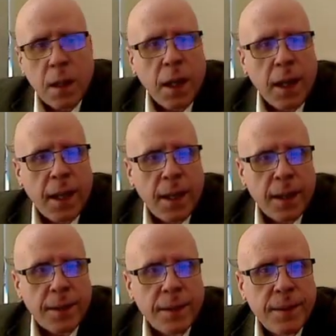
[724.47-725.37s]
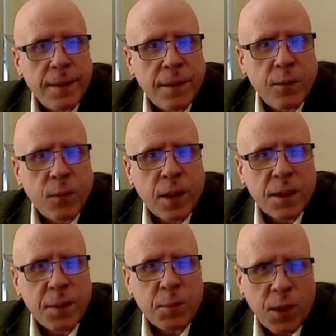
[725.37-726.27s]
And when I
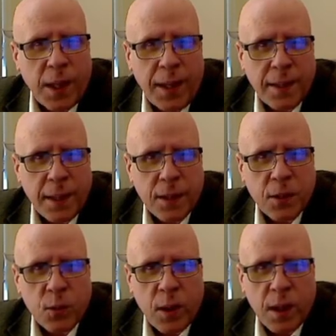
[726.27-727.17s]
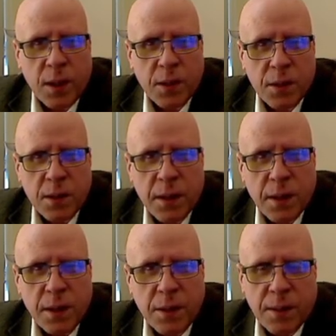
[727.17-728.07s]
subtract x squared, it's like
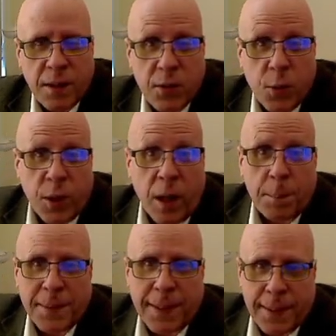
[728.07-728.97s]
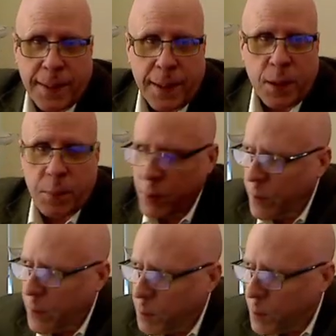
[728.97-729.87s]
it gets you an upside down
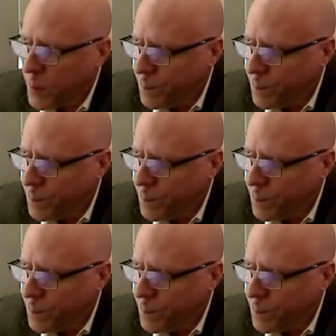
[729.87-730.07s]
parabola.